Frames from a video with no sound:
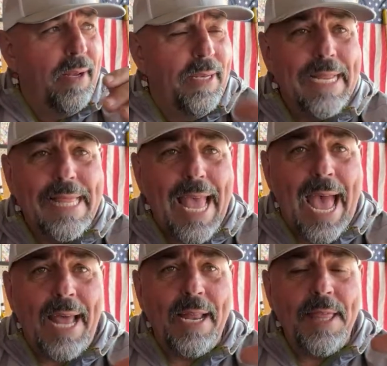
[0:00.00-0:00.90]
did
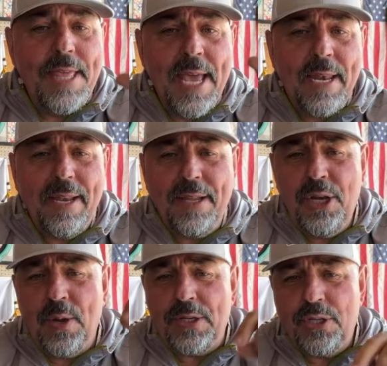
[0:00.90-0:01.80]
that, and then
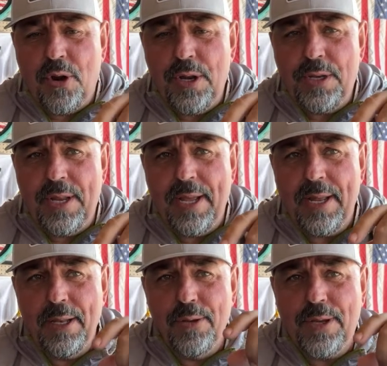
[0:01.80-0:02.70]
I started
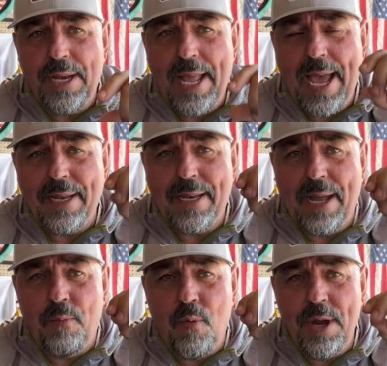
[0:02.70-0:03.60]
looking at.
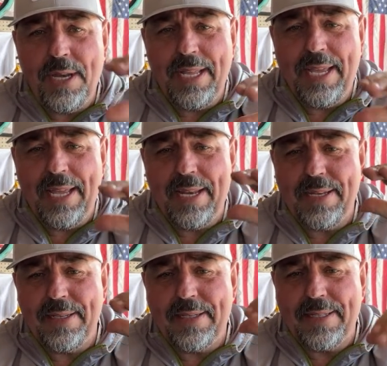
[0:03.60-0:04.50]
I wanted to get
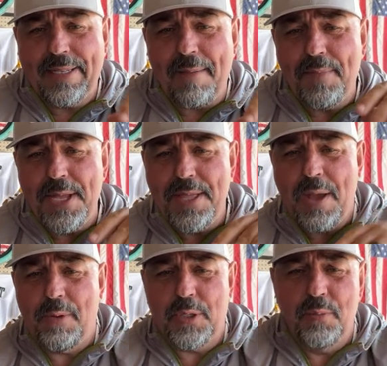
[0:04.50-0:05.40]
something
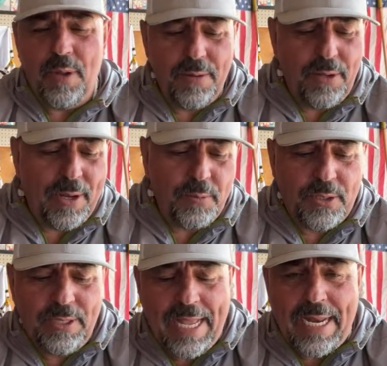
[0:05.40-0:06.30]
that was, I
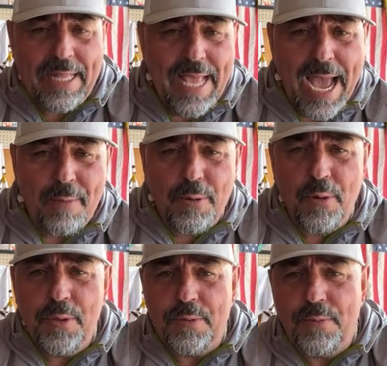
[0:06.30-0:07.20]
was getting the
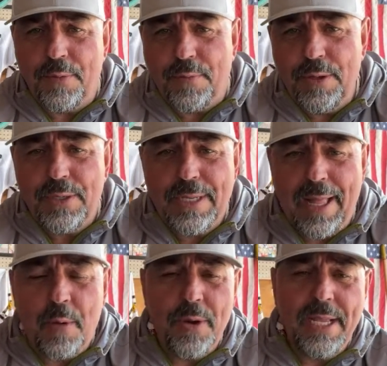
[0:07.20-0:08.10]
acro, the
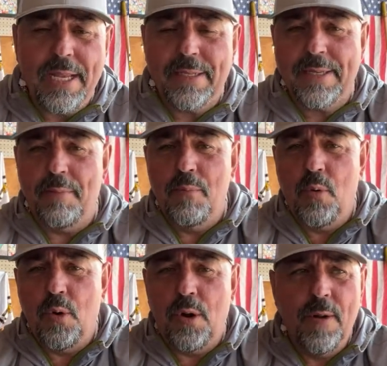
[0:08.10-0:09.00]
freestyle. I wanted to get in something
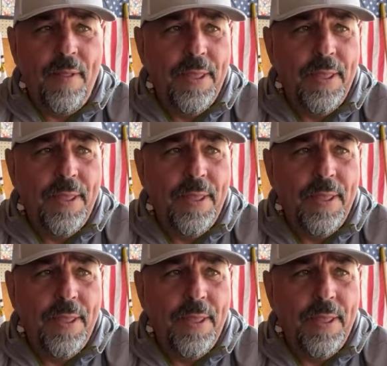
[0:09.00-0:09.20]
more